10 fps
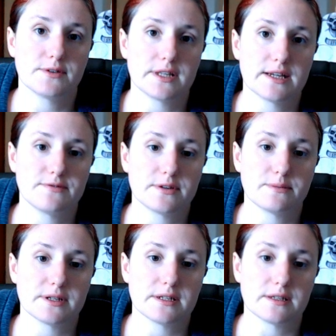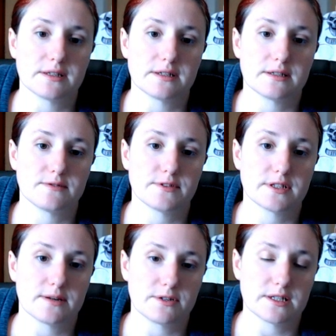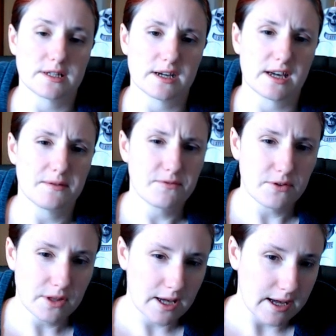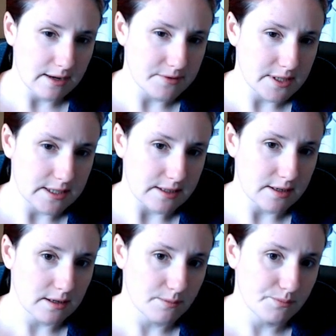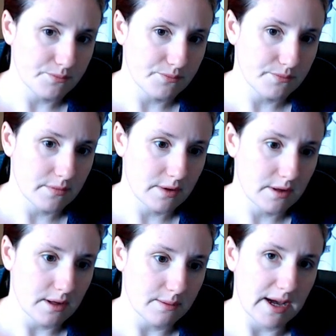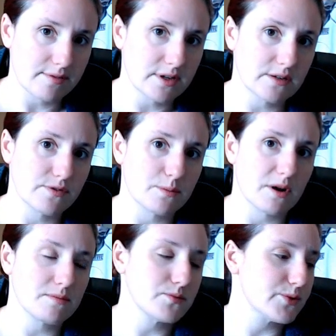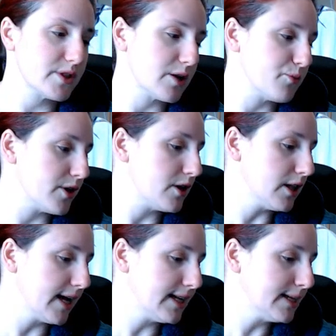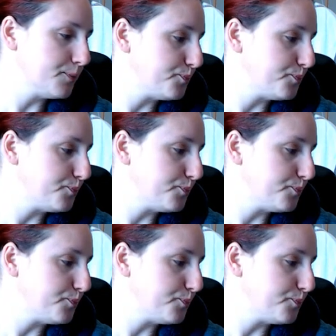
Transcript: and leave you because for some reason I keep falling out of sync. I'm having a few problems with the computer lately,